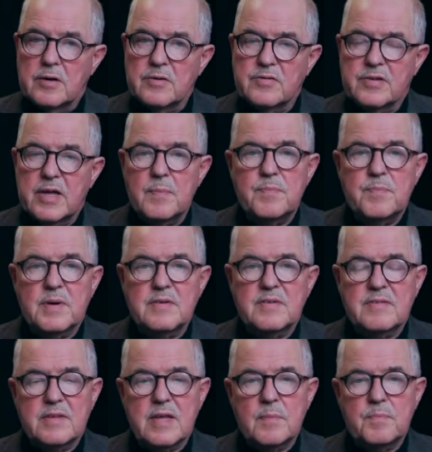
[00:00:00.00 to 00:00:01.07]
A
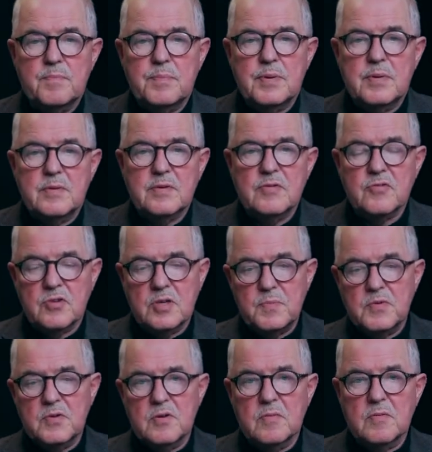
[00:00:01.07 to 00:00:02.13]
step-by-step -step
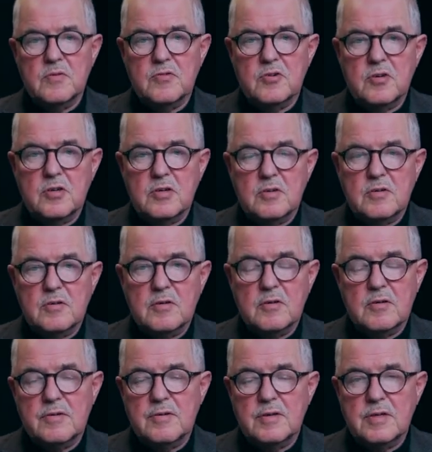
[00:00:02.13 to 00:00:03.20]
description of the
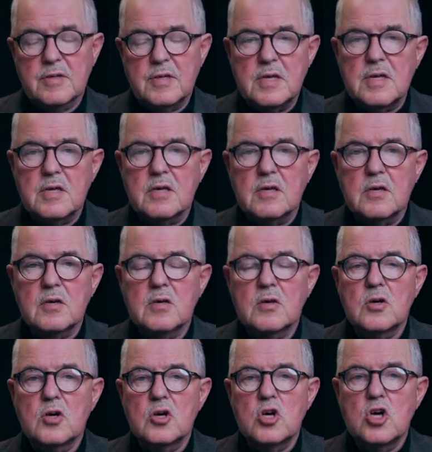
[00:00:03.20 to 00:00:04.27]
surgical technique
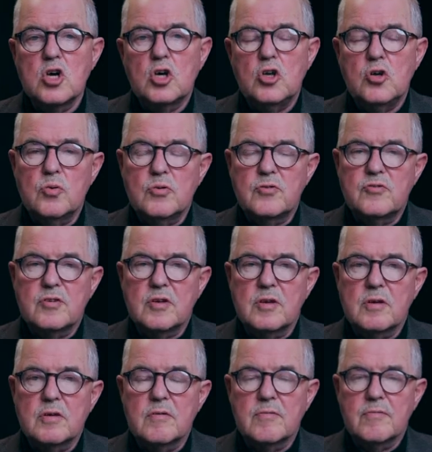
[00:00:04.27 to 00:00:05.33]

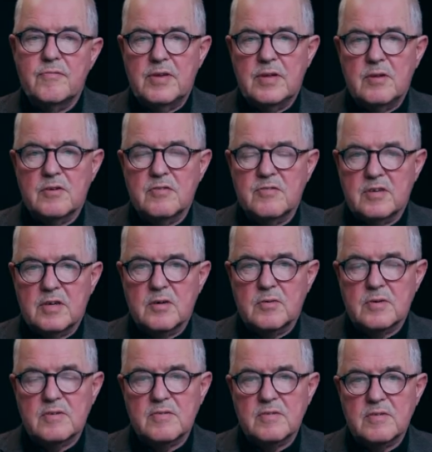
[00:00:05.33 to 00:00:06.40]
using video
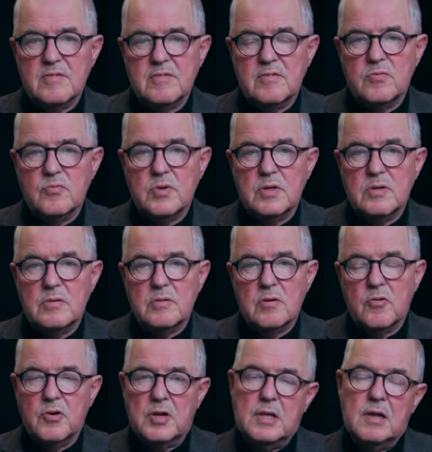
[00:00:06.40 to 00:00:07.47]
sequences with
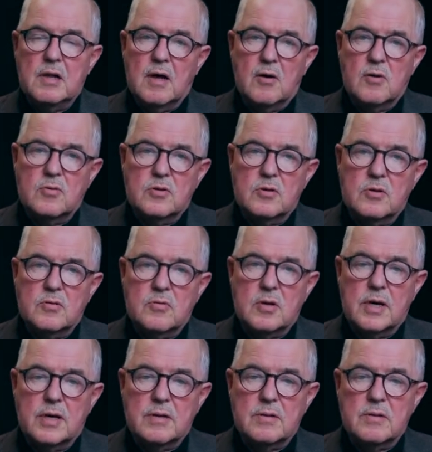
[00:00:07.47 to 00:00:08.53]
original
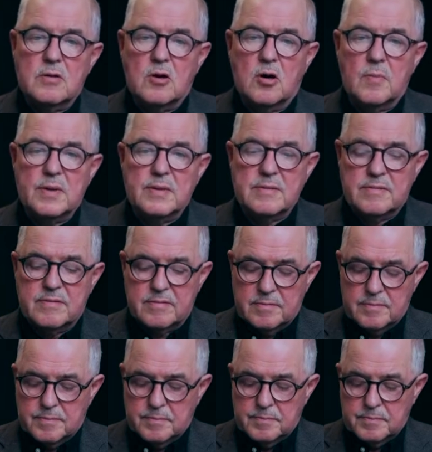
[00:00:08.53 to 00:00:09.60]
audio and
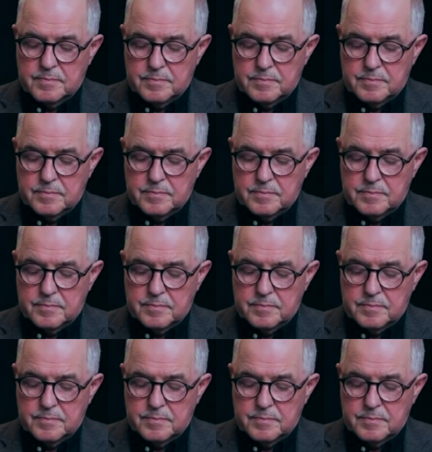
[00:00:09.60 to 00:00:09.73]
comments.